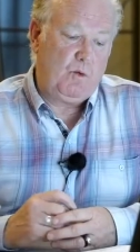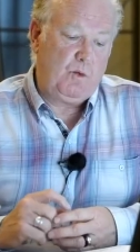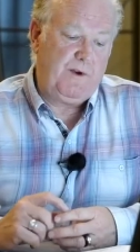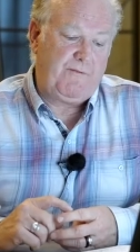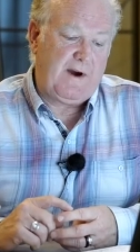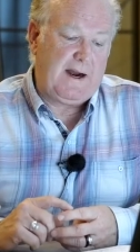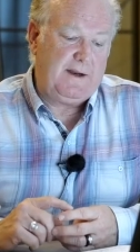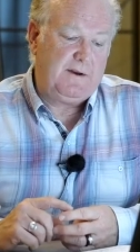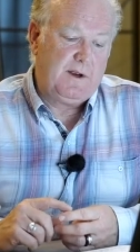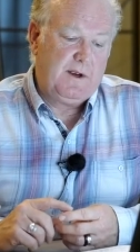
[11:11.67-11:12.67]
We
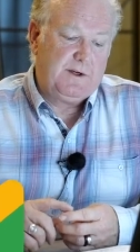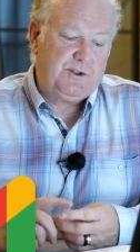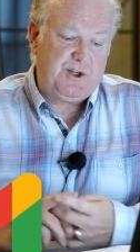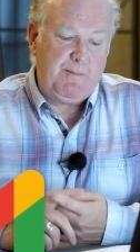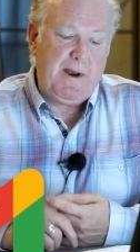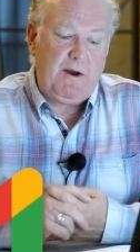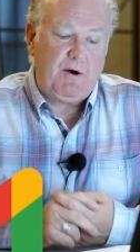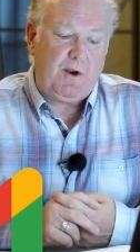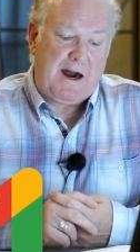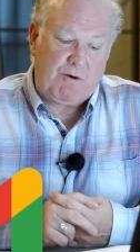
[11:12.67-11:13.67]
find
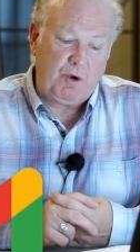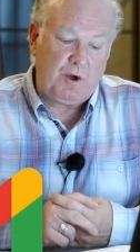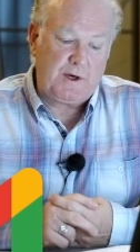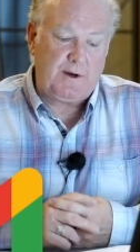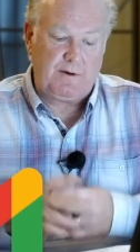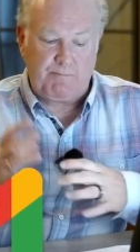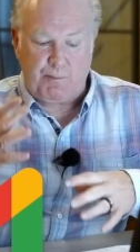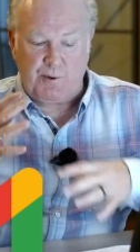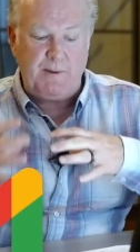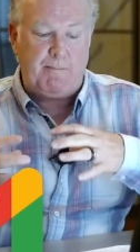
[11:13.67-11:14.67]
Gmail and Outlook
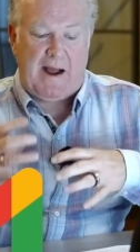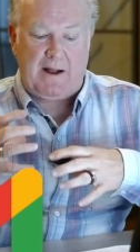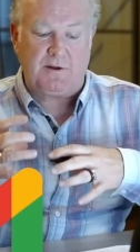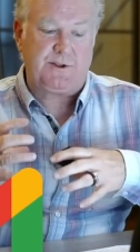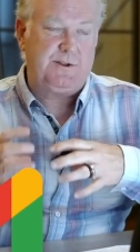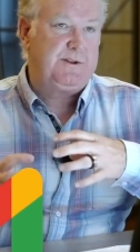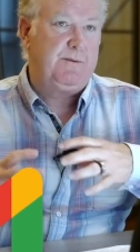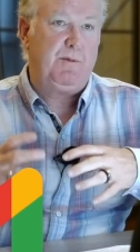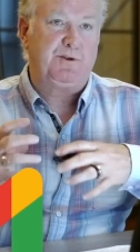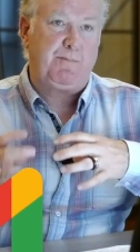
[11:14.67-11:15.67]
pretty balanced as the
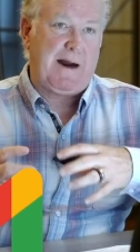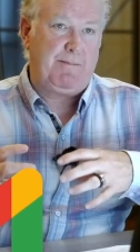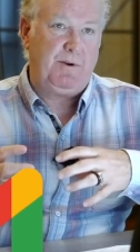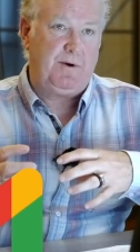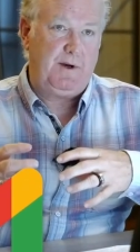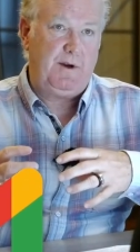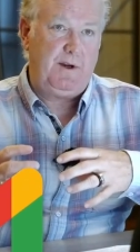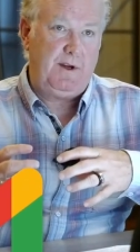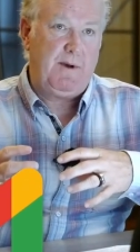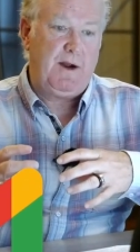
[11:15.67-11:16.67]
most popular
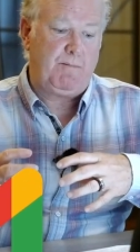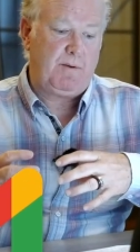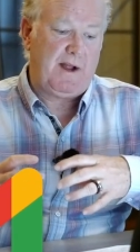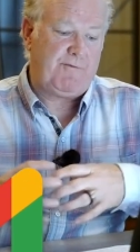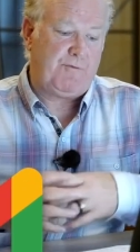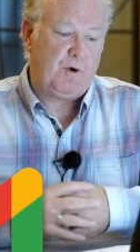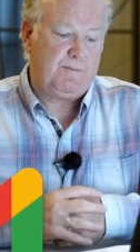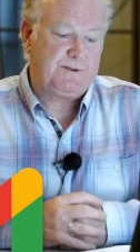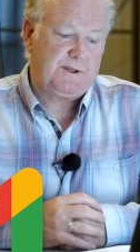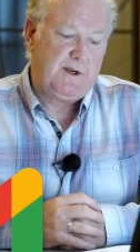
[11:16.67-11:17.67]
email
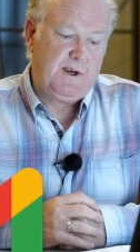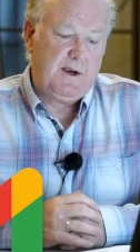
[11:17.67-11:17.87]
platforms.